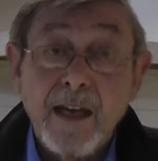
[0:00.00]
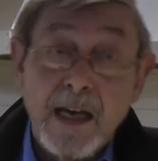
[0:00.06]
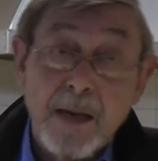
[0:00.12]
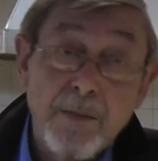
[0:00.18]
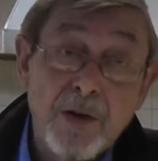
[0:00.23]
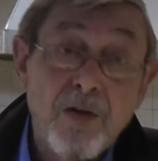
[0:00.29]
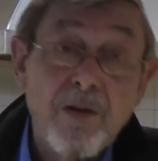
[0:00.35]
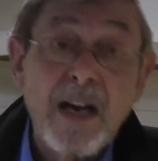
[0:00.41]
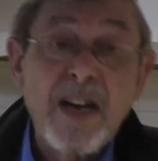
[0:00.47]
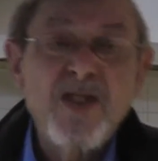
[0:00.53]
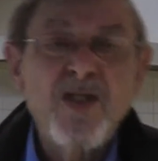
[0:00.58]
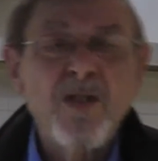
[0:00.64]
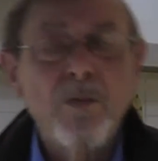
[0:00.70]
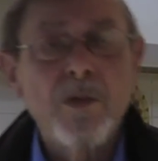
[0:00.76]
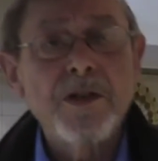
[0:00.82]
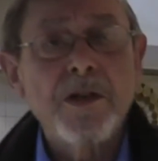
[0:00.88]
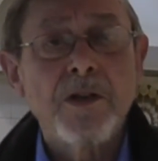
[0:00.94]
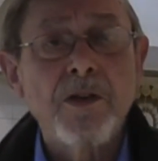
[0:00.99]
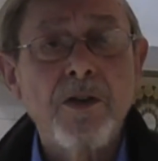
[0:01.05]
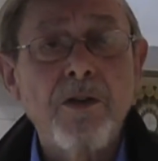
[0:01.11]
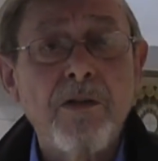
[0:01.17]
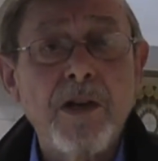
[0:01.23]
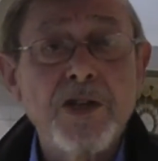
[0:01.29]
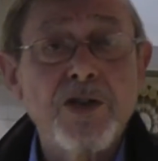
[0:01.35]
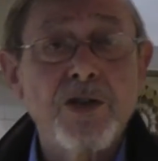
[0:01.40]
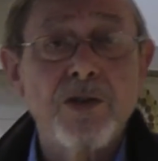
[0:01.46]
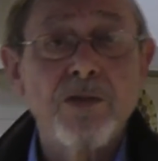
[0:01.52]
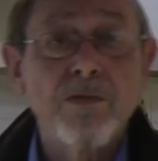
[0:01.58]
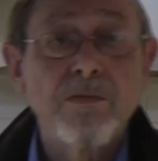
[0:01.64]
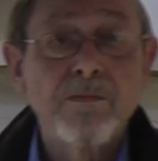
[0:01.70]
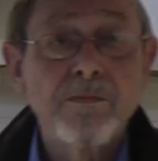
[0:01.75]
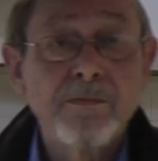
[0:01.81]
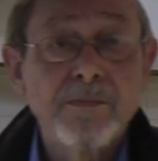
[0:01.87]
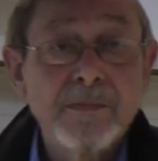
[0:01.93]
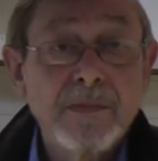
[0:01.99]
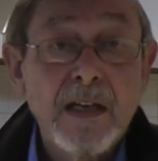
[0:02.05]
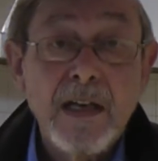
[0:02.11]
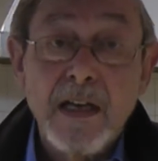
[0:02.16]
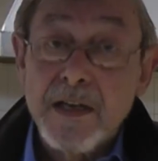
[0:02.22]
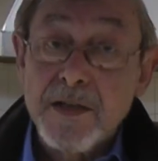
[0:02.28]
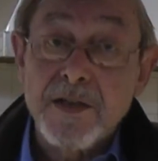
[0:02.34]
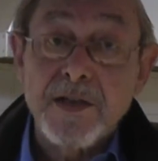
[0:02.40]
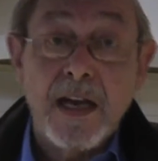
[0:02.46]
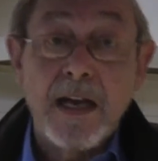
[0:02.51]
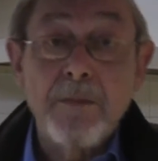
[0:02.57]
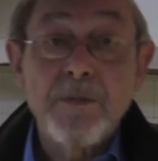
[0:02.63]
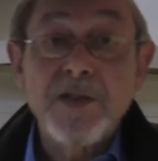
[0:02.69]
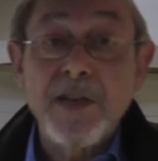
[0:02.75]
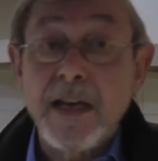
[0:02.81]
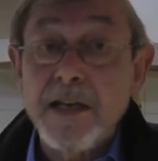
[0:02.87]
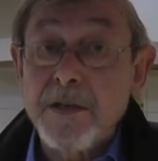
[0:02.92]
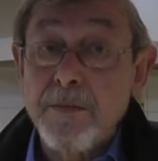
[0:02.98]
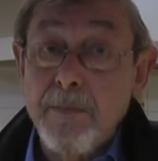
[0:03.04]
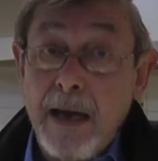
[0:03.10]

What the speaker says: Immigration was another issue. Same-sex